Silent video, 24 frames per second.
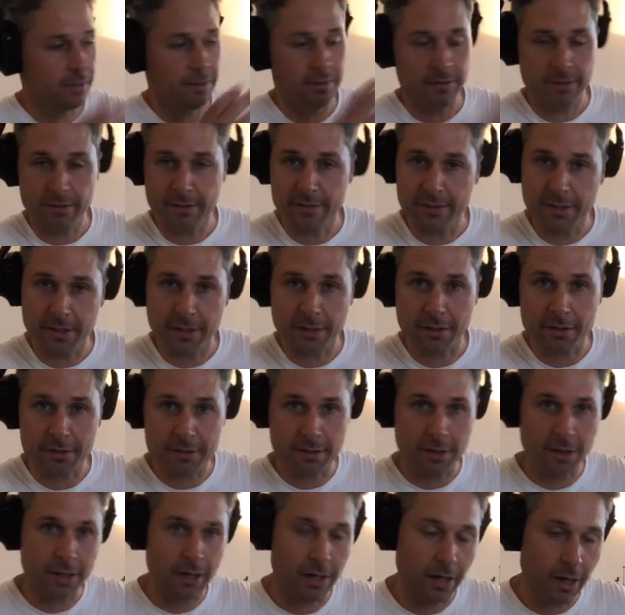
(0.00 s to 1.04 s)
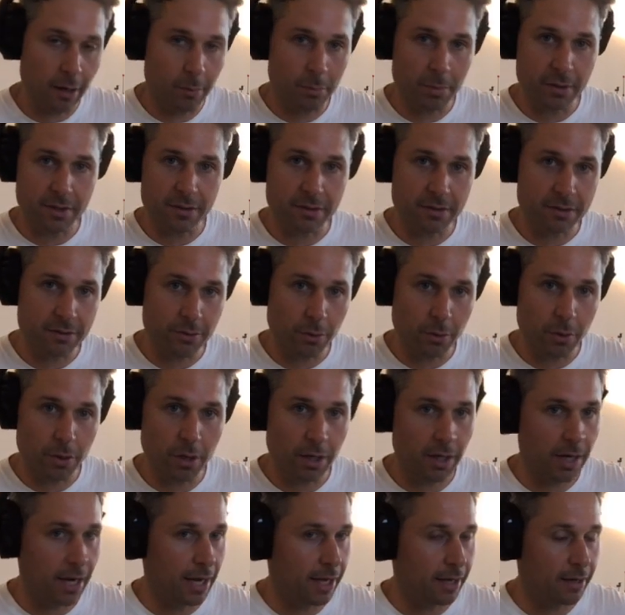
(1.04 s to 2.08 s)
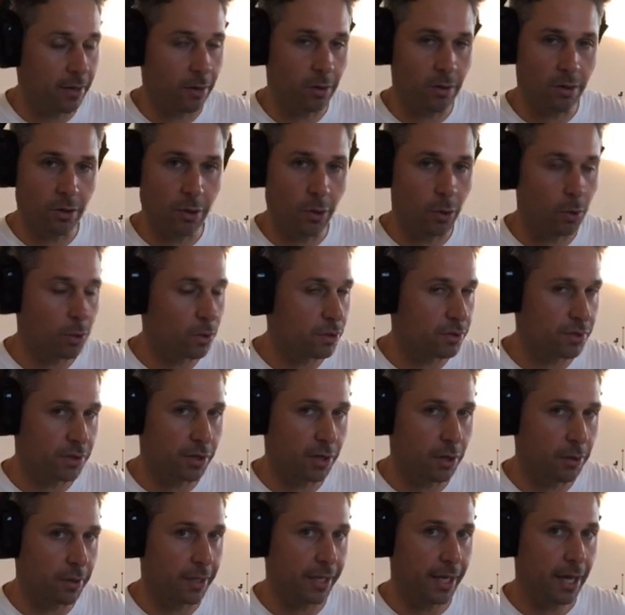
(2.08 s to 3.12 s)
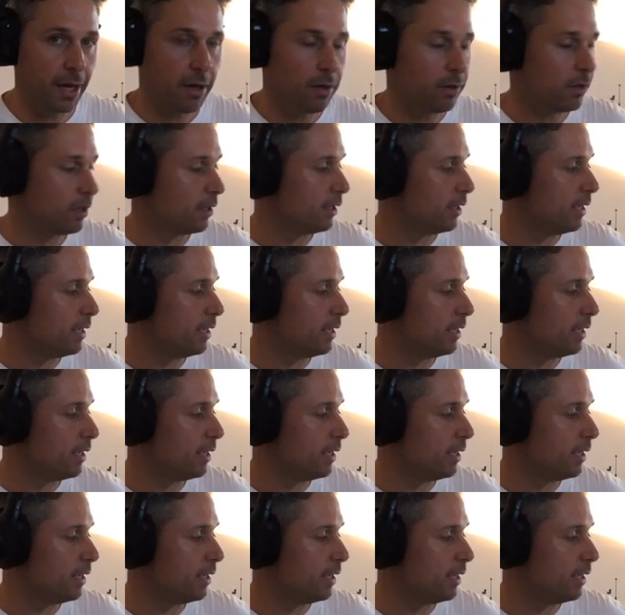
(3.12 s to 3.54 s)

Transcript: the stickers are up in the store and all the orders are going out.